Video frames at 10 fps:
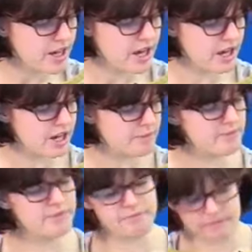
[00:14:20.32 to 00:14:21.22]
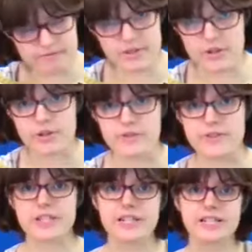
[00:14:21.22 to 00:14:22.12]
You can
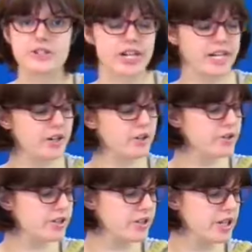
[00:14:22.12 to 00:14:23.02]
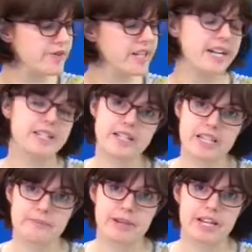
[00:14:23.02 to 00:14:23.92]
obviously list training courses that you've attended.
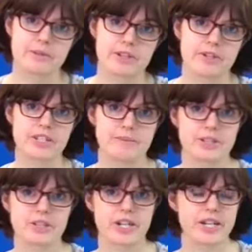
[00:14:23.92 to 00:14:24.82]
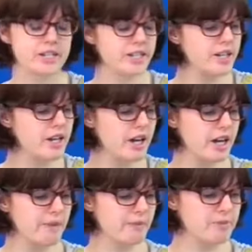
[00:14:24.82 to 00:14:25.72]
They may help you demonstrate
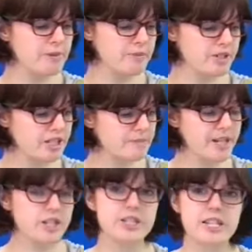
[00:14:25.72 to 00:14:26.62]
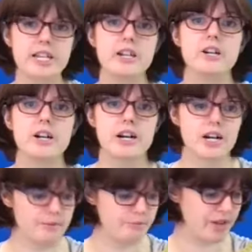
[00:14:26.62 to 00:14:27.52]
commitment to the specialty.
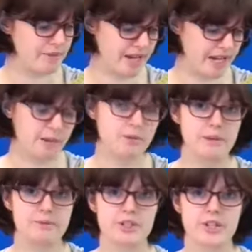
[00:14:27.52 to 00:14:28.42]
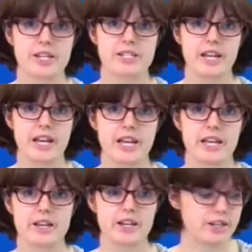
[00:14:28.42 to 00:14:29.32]
They may help demonstrate
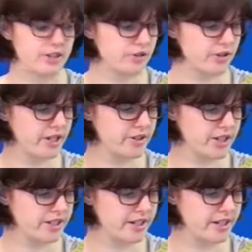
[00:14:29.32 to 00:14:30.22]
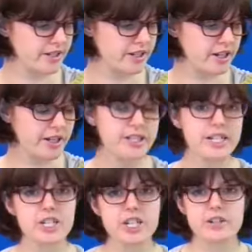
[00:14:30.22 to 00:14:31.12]
a strong interest in
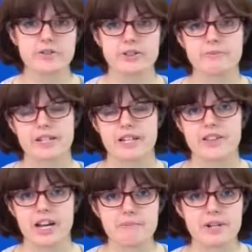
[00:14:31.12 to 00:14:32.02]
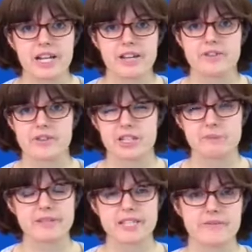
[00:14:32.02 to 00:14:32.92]
teaching or something like that. But again, there aren't
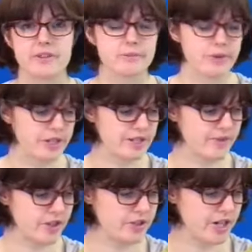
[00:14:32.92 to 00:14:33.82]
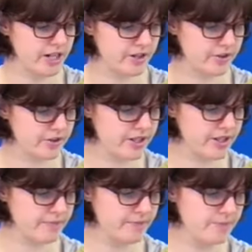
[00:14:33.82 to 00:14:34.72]
specific points for those training courses.